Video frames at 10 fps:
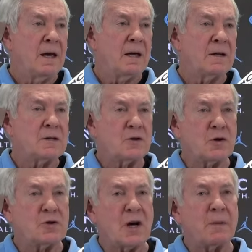And he said,
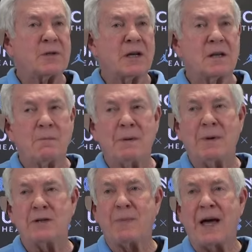"Your job is to get the
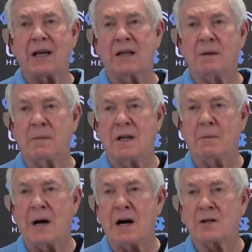BBs back in the
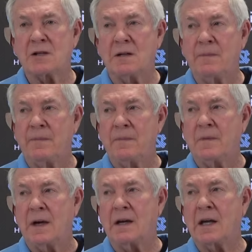box
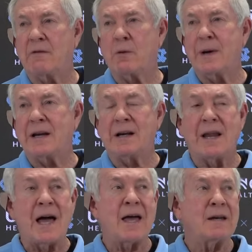and get everybody
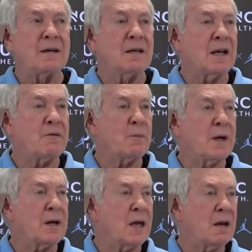aligned and get
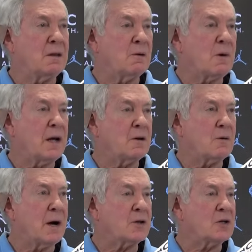everybody headed in the right
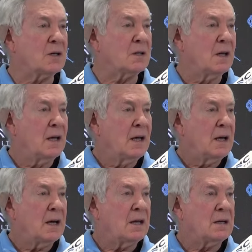direction."
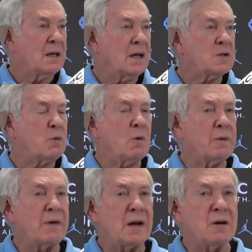And that's what
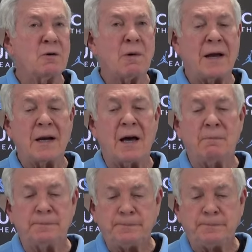we've got to do right now.